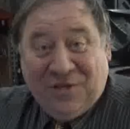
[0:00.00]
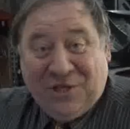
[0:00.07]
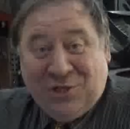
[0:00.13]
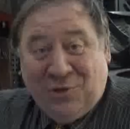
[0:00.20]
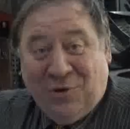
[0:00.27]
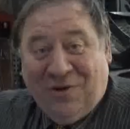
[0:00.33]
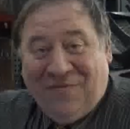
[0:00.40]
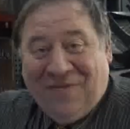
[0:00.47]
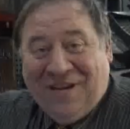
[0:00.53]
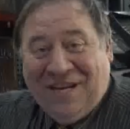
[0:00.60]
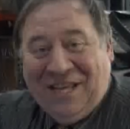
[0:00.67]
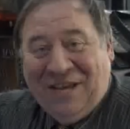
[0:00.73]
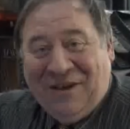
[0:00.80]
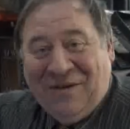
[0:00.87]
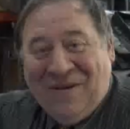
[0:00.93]
the short
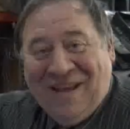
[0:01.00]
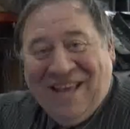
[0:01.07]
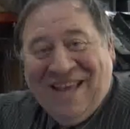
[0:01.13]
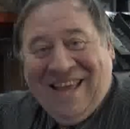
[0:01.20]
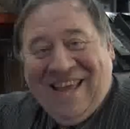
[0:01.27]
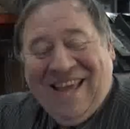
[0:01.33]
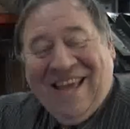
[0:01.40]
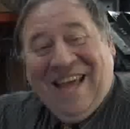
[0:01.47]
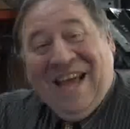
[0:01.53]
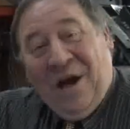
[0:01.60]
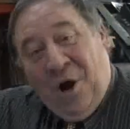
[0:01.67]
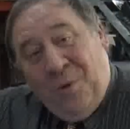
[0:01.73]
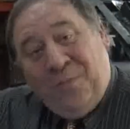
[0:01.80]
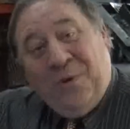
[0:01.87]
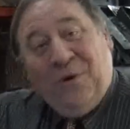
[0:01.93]
video.
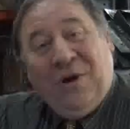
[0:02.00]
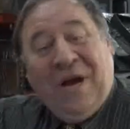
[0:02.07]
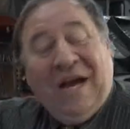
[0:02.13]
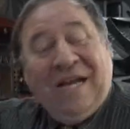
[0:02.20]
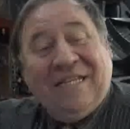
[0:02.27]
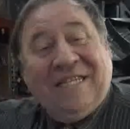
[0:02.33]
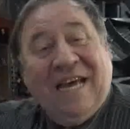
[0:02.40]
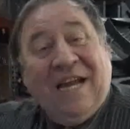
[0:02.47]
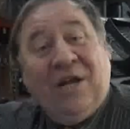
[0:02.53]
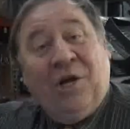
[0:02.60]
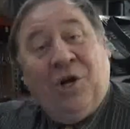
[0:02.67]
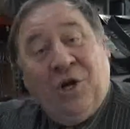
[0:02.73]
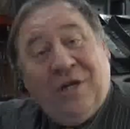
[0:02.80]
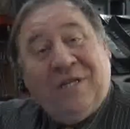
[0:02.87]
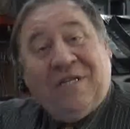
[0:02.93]
Hope you guys had a
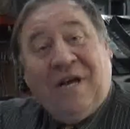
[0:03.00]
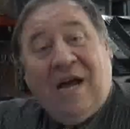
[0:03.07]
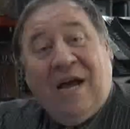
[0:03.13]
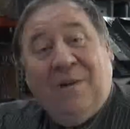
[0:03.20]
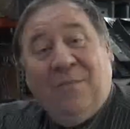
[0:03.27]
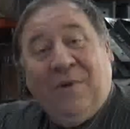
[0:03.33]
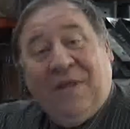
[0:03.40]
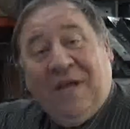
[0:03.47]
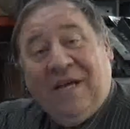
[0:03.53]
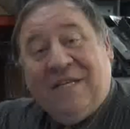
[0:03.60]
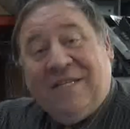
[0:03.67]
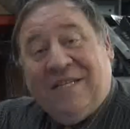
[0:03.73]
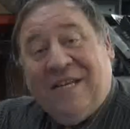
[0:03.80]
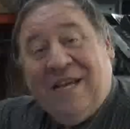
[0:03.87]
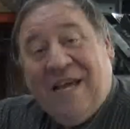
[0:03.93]
good time with
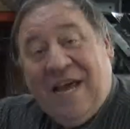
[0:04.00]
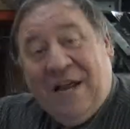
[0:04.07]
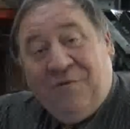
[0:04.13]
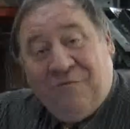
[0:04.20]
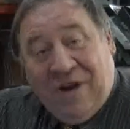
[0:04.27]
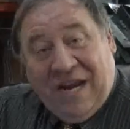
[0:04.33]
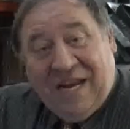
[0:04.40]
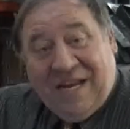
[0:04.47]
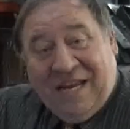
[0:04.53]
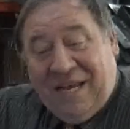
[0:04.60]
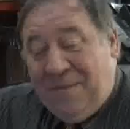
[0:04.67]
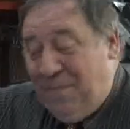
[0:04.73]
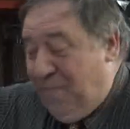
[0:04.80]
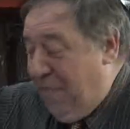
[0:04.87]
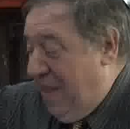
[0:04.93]
us and
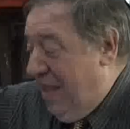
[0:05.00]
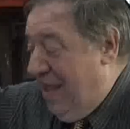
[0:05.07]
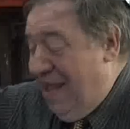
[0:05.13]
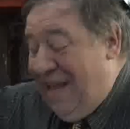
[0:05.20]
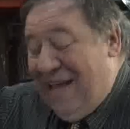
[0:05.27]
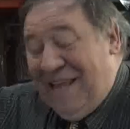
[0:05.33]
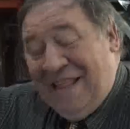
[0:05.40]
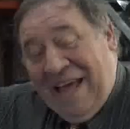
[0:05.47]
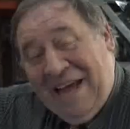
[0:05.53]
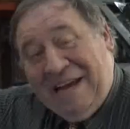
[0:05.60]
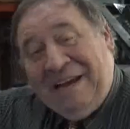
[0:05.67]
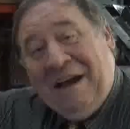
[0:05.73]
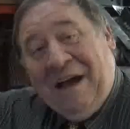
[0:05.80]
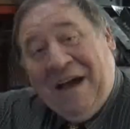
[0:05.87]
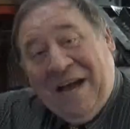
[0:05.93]
Randy. That
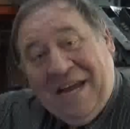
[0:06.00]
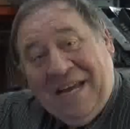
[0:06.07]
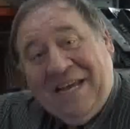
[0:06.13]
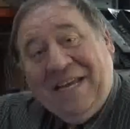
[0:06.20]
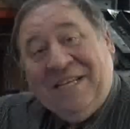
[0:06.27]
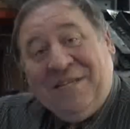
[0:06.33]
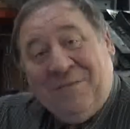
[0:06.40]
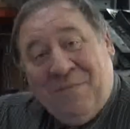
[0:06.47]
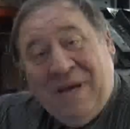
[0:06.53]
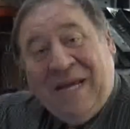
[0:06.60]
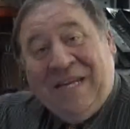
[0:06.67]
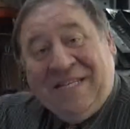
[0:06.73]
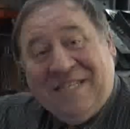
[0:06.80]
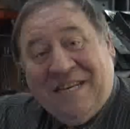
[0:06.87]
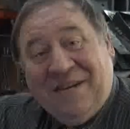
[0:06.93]
guy is
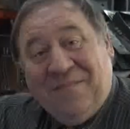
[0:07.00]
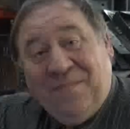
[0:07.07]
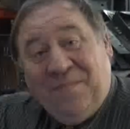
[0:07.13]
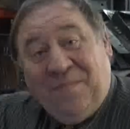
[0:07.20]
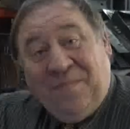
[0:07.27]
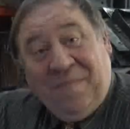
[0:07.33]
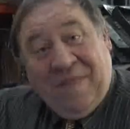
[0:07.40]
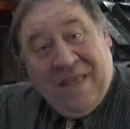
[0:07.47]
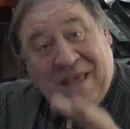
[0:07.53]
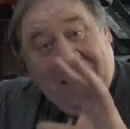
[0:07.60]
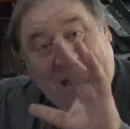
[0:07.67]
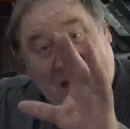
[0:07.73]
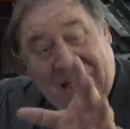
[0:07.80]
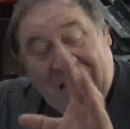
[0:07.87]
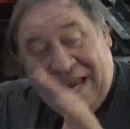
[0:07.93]
amazing.
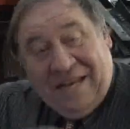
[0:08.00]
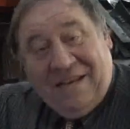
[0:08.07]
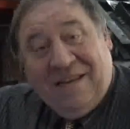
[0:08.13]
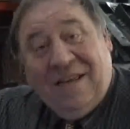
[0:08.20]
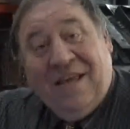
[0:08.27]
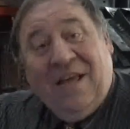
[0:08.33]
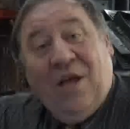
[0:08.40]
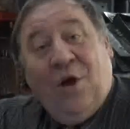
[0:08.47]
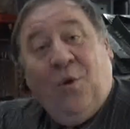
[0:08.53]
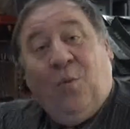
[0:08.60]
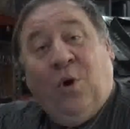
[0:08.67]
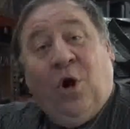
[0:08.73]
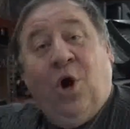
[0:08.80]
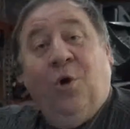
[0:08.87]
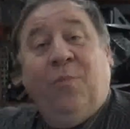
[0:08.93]
And
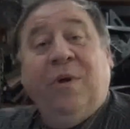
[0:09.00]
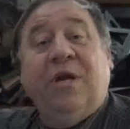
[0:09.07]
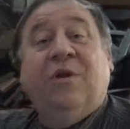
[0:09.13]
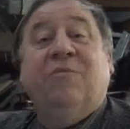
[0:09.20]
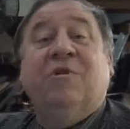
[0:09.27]
we're hoping to